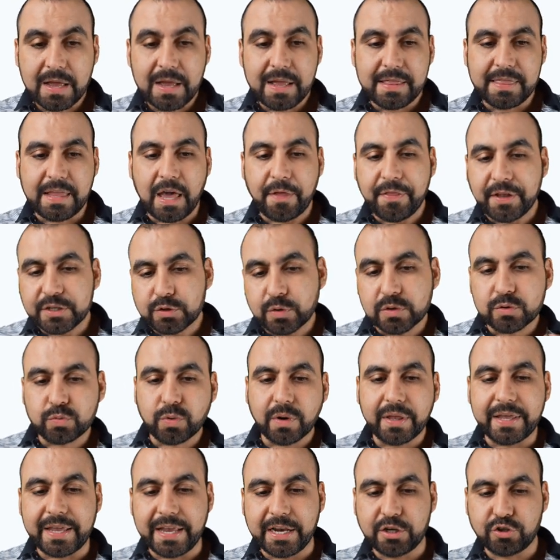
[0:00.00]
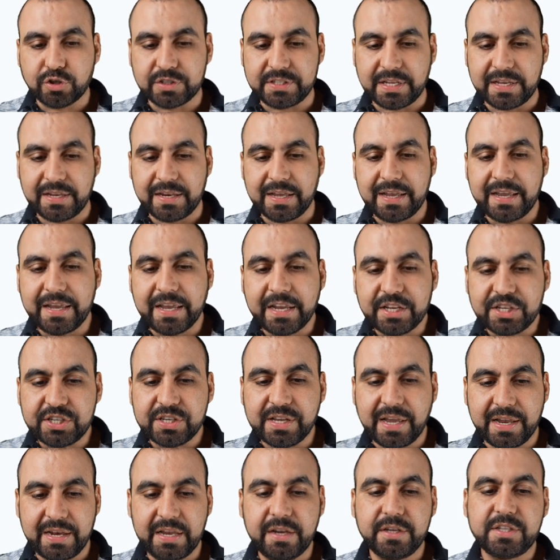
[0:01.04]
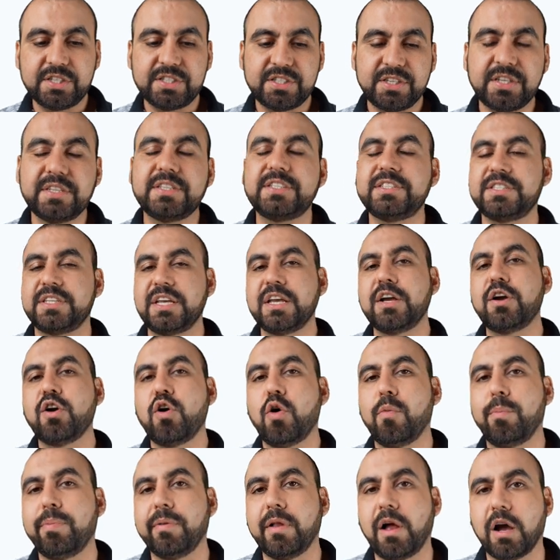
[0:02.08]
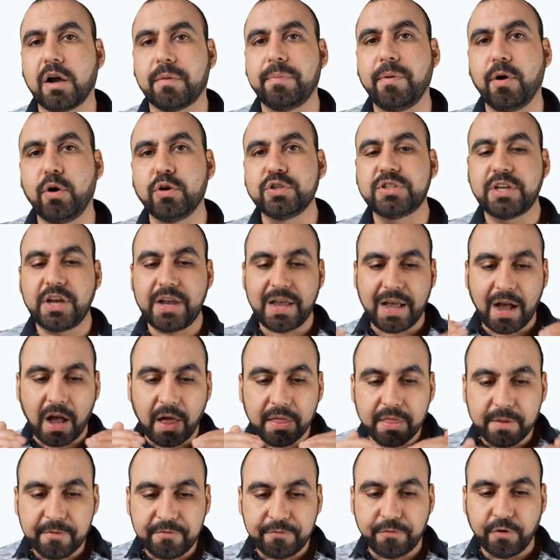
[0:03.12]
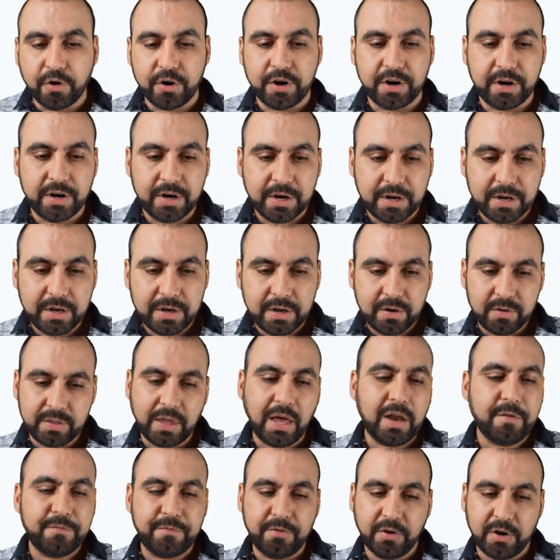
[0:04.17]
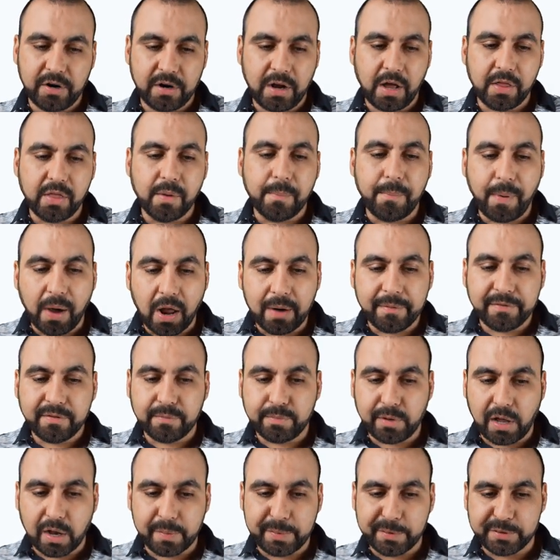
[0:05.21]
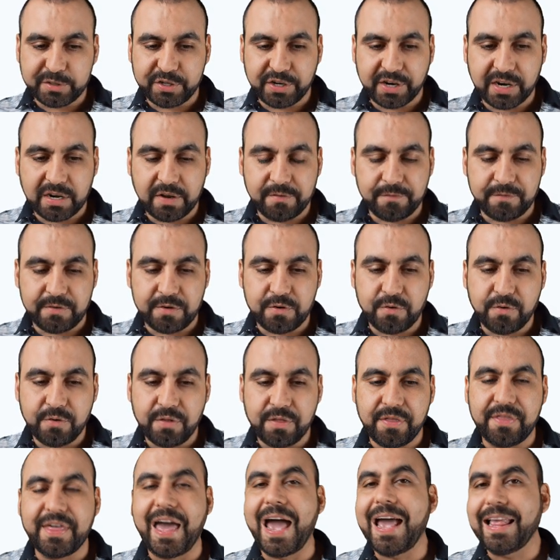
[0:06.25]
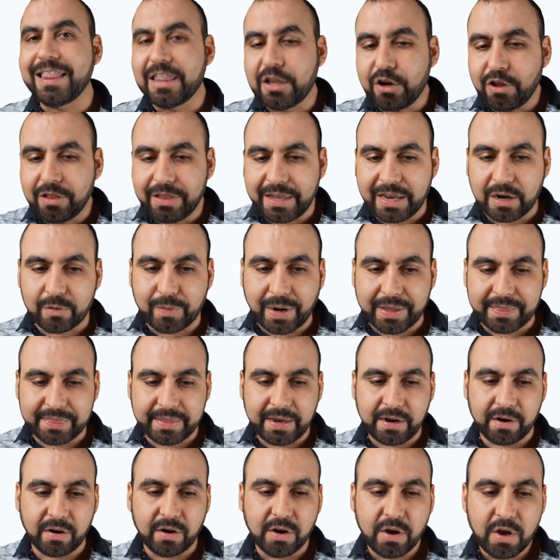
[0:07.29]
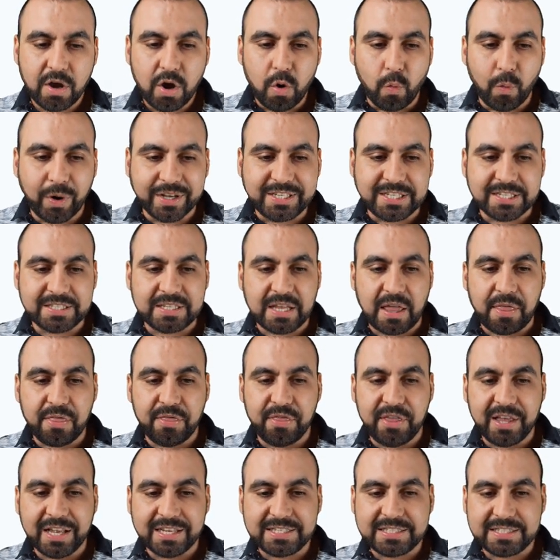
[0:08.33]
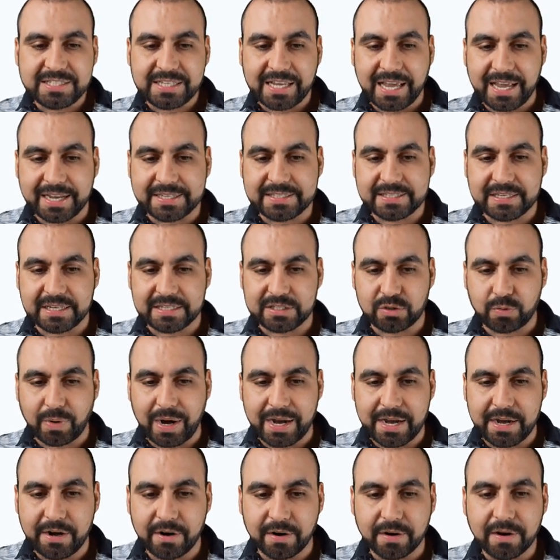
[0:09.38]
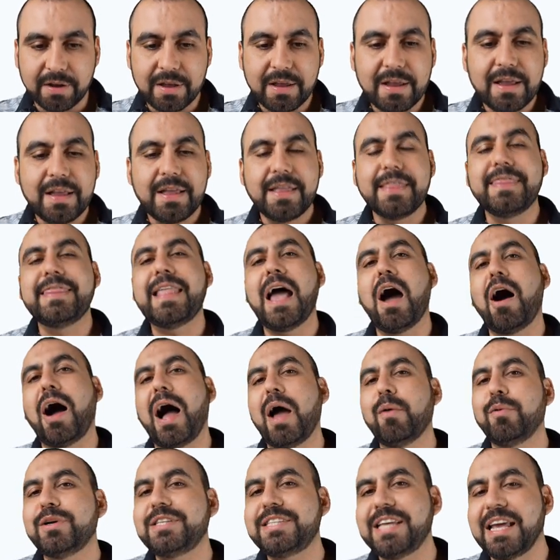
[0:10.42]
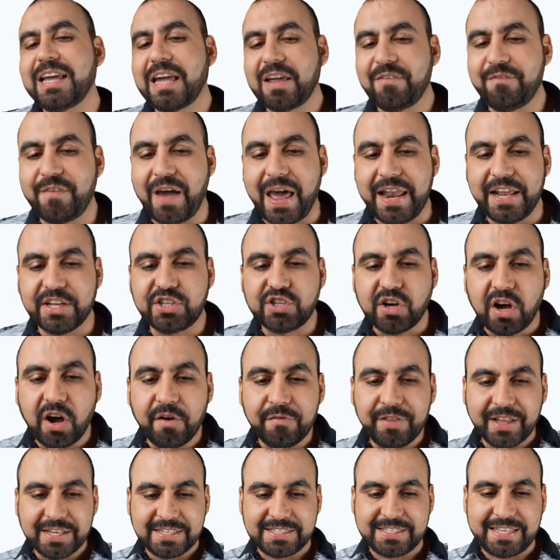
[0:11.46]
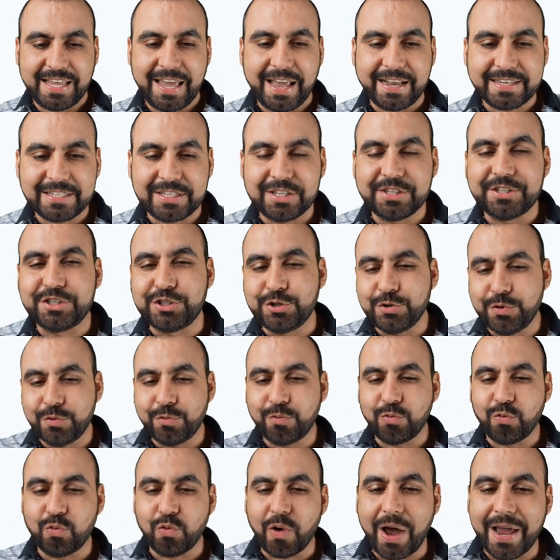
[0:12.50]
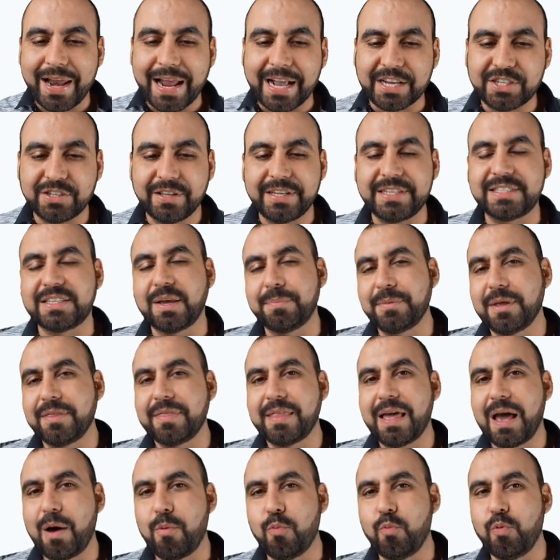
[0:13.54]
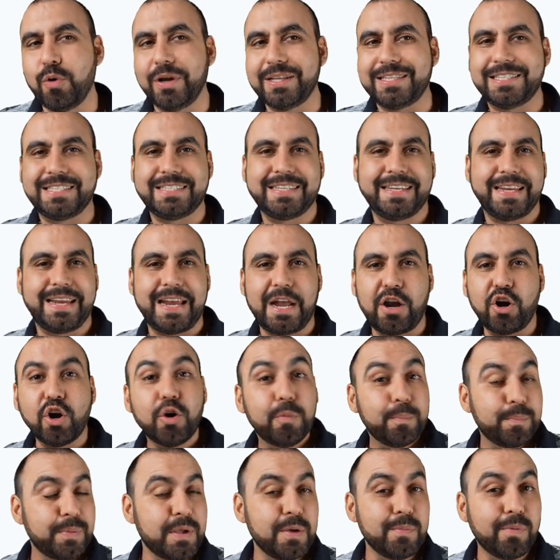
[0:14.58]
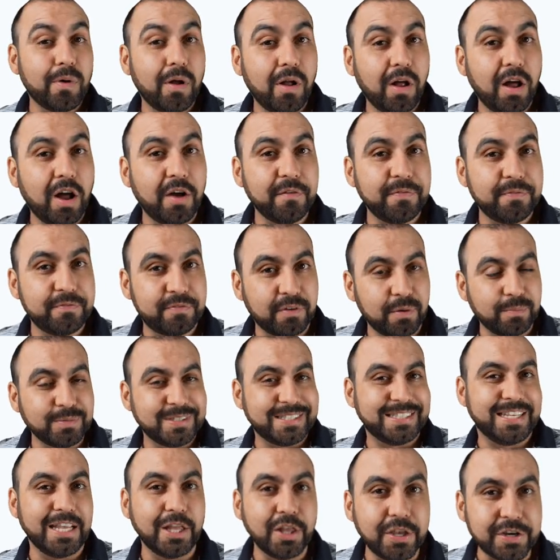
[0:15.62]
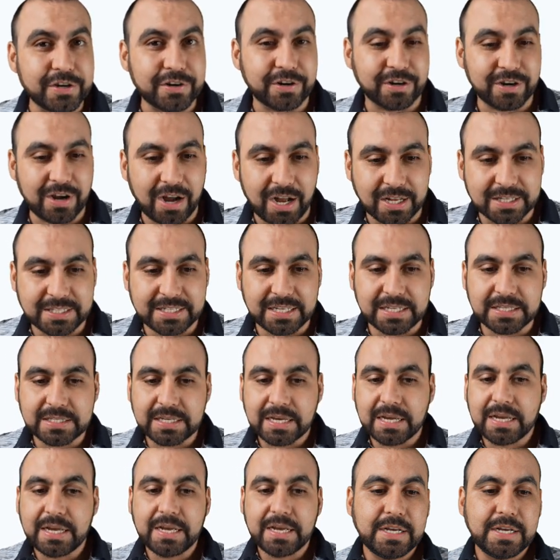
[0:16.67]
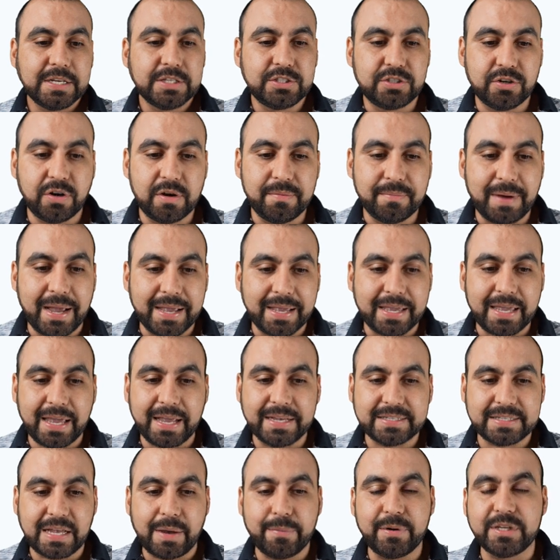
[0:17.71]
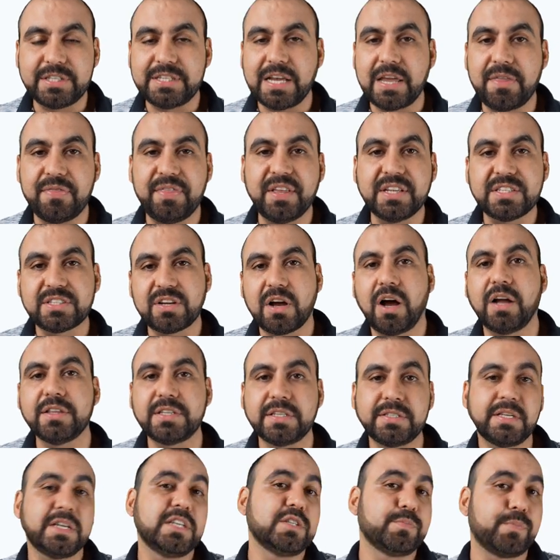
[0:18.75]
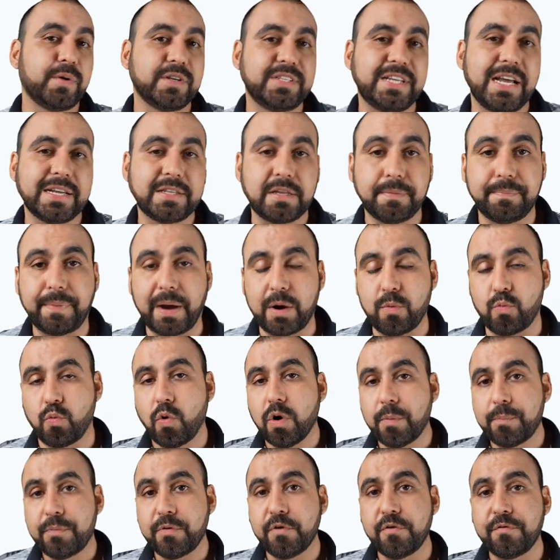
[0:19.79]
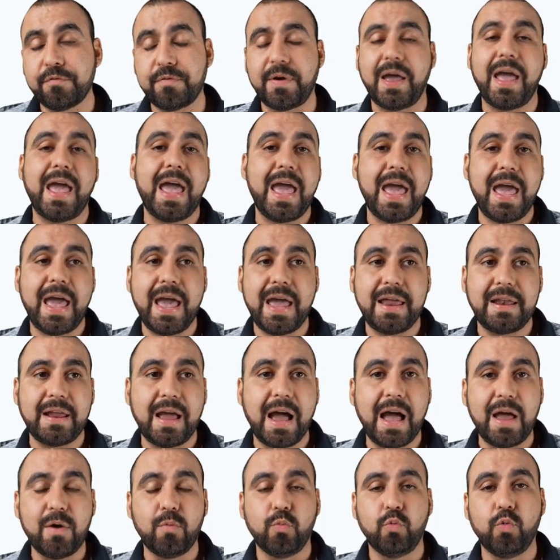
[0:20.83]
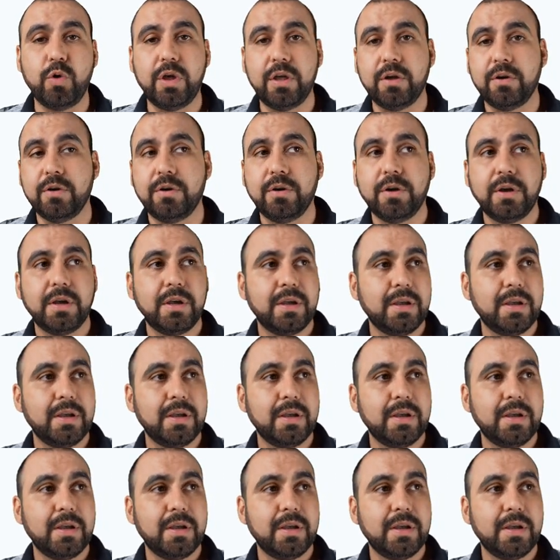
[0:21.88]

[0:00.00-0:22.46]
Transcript: Now this one's really interesting. Each in each single blog post on the footer, not a footer, on the bottom of the blog post, you're gonna view that little link right there, which is this text that's right here. Now I would take advantage of this text to write actually something that would scare people off from stealing your content. So in my case, I would say this content is protected by WordProof and I will,